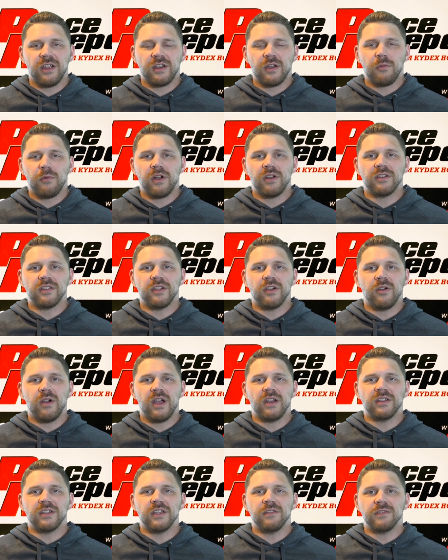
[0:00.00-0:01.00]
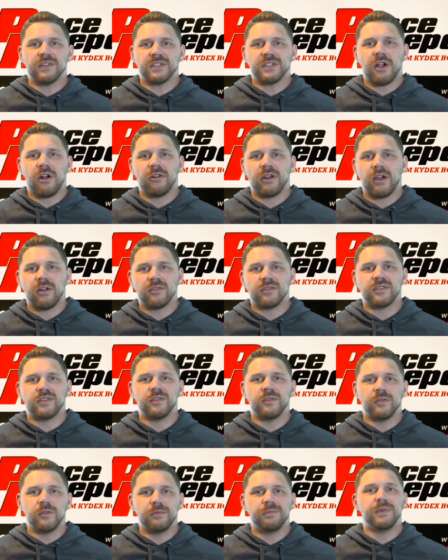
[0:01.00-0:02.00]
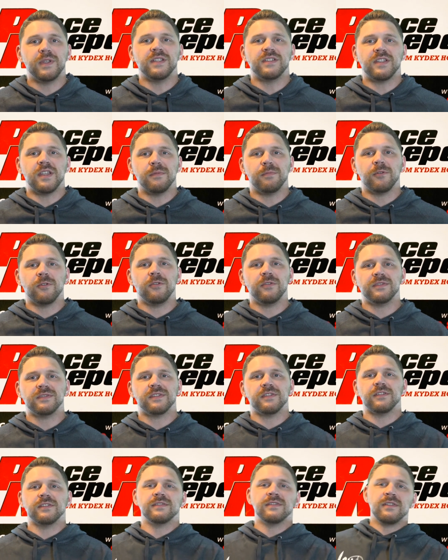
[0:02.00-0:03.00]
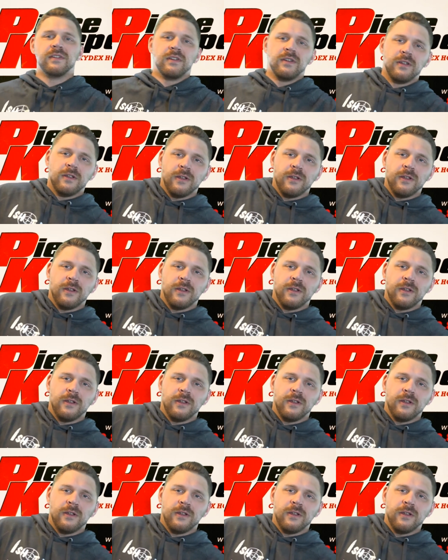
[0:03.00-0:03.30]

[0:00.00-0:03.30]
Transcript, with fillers: and I wanted to go ahead and give a shout out to Peacekeeper Holsters.